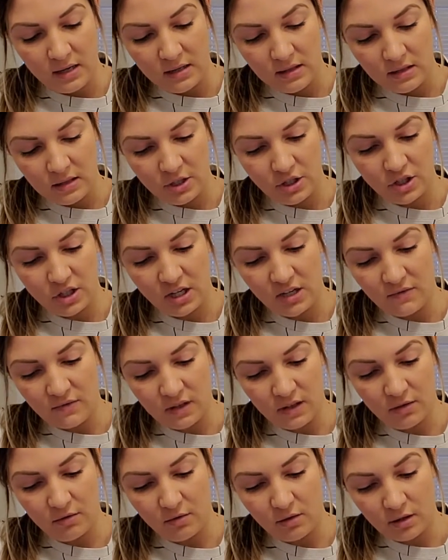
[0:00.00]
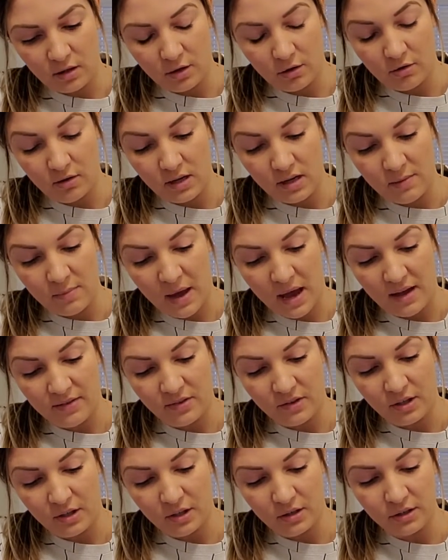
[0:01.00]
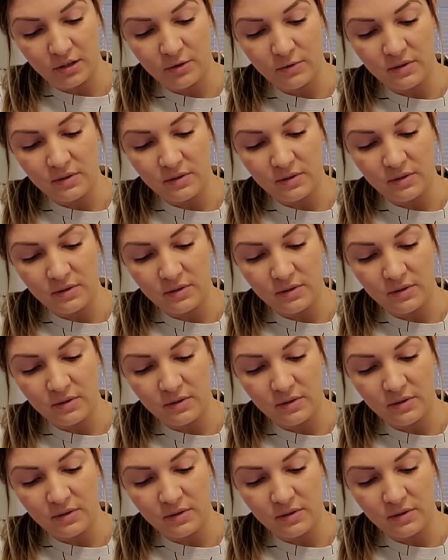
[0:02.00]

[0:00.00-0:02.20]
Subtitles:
the shaving cream and the glue